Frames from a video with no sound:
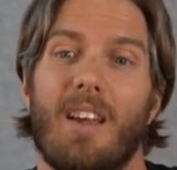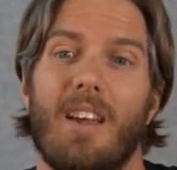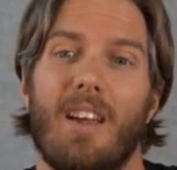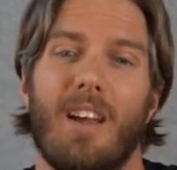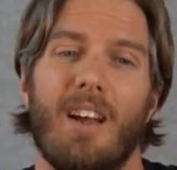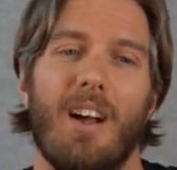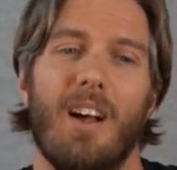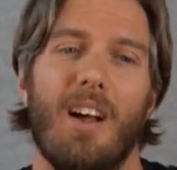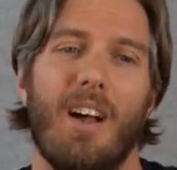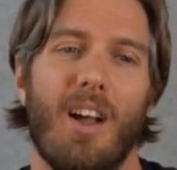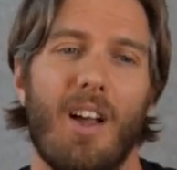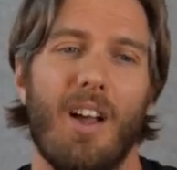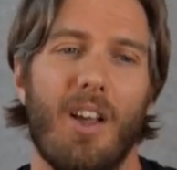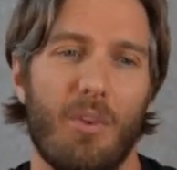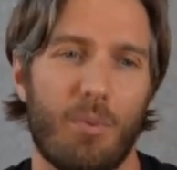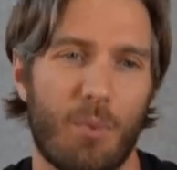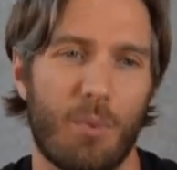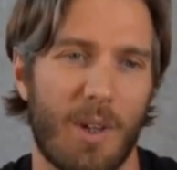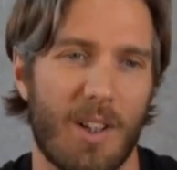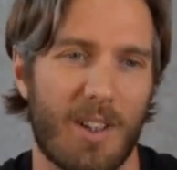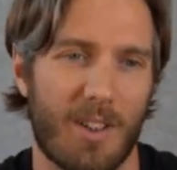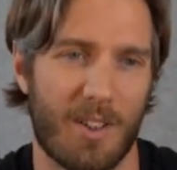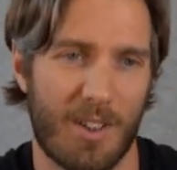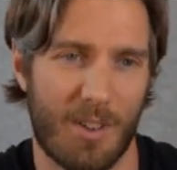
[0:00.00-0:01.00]
And
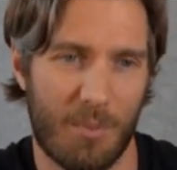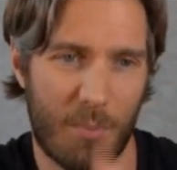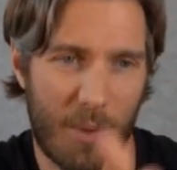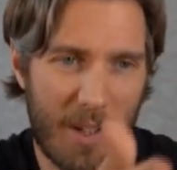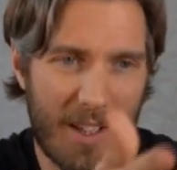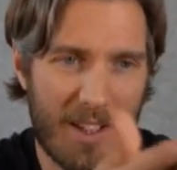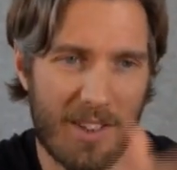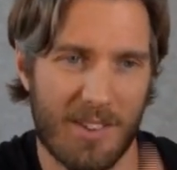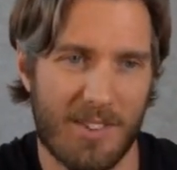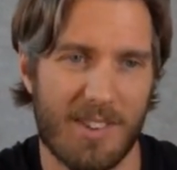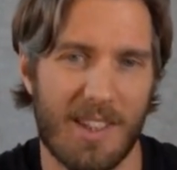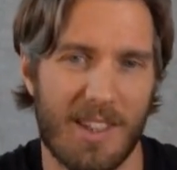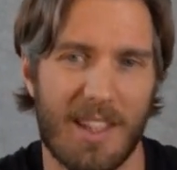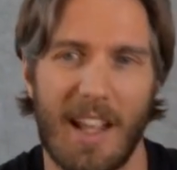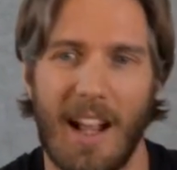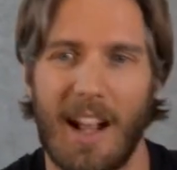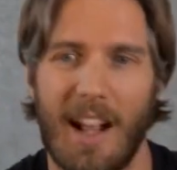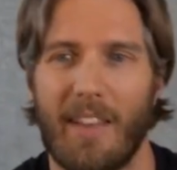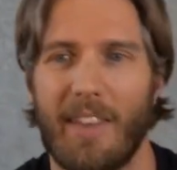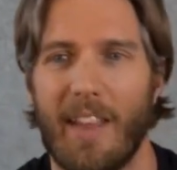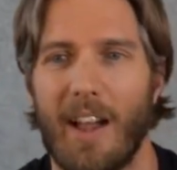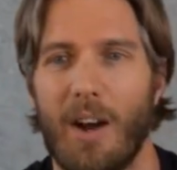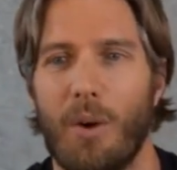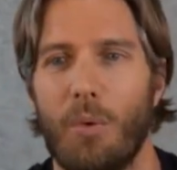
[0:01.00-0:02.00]
we can see
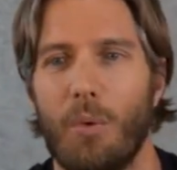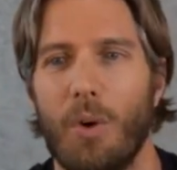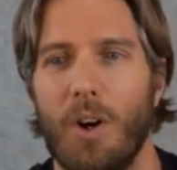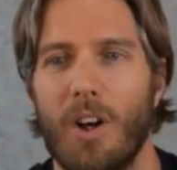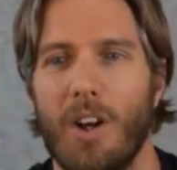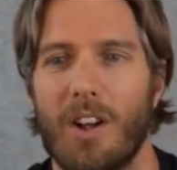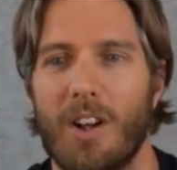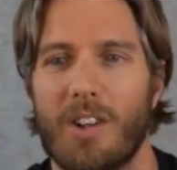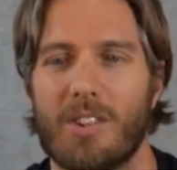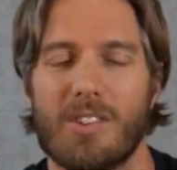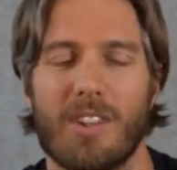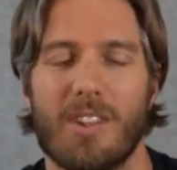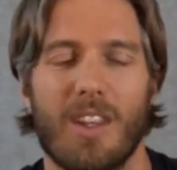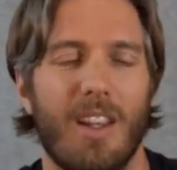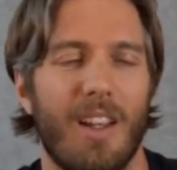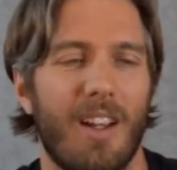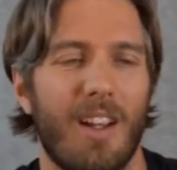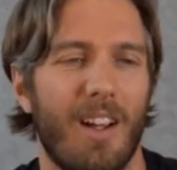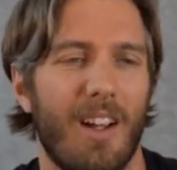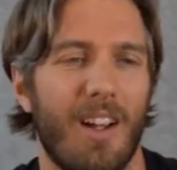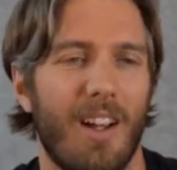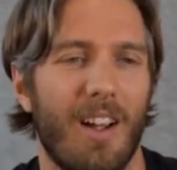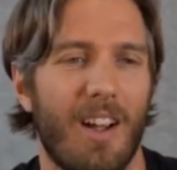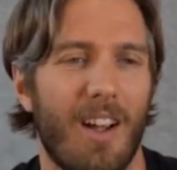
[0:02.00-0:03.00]
how that works
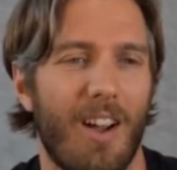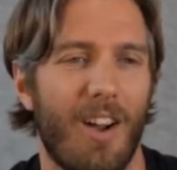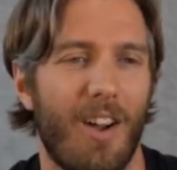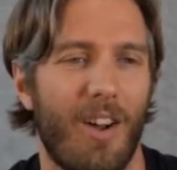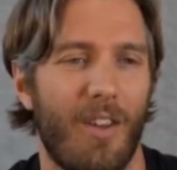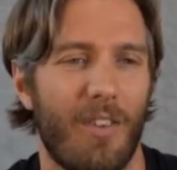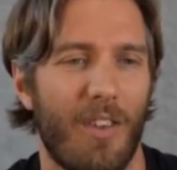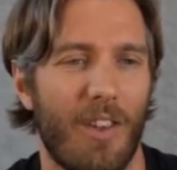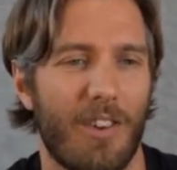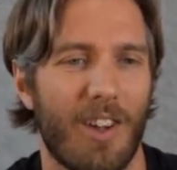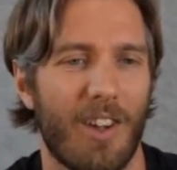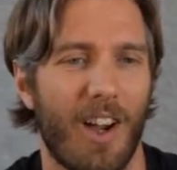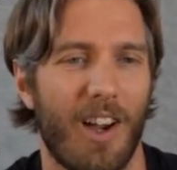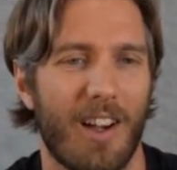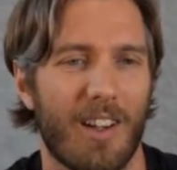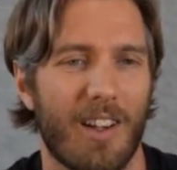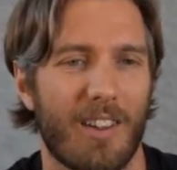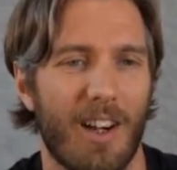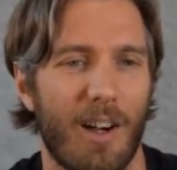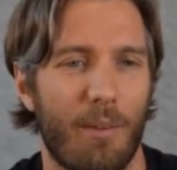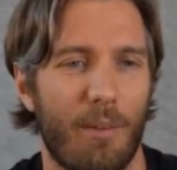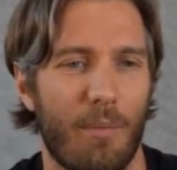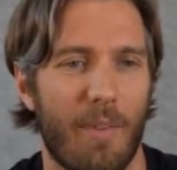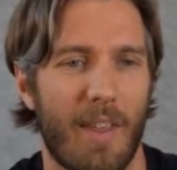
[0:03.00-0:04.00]
on the
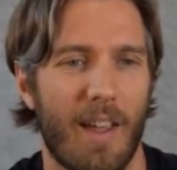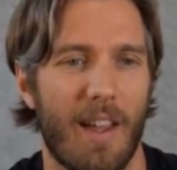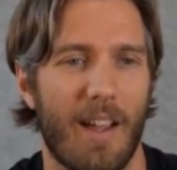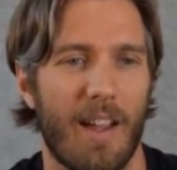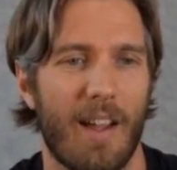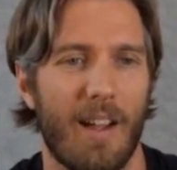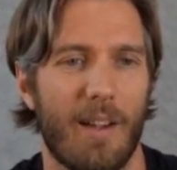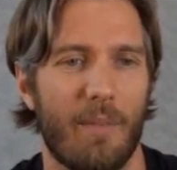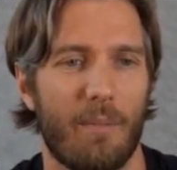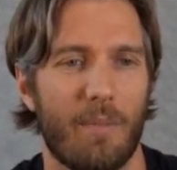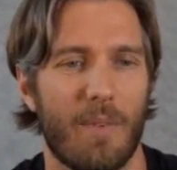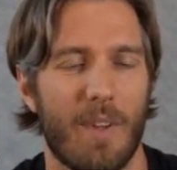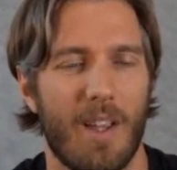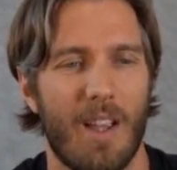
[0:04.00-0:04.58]
diagram there.